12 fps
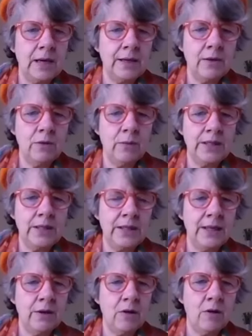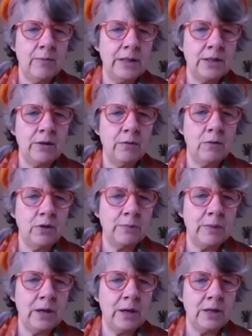can always see the comments on the watch
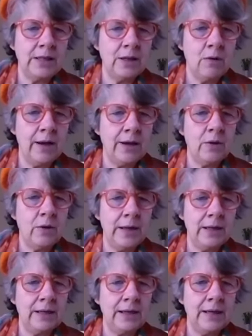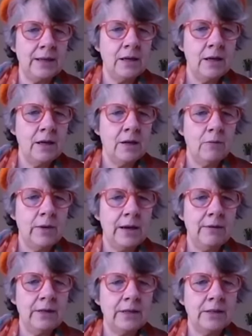party quite quickly,
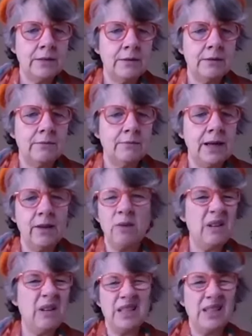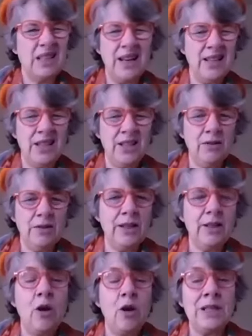whereas the other ones, I just don't see the
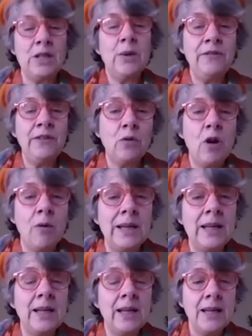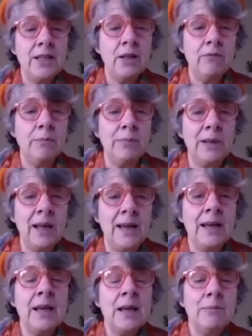comments. So if you comment and I don't reply,
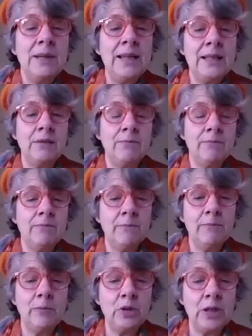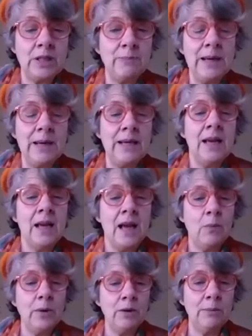please trust me, I
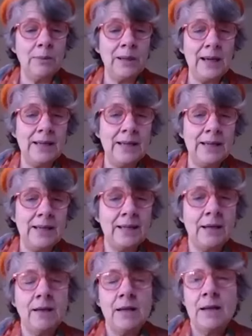will reply later.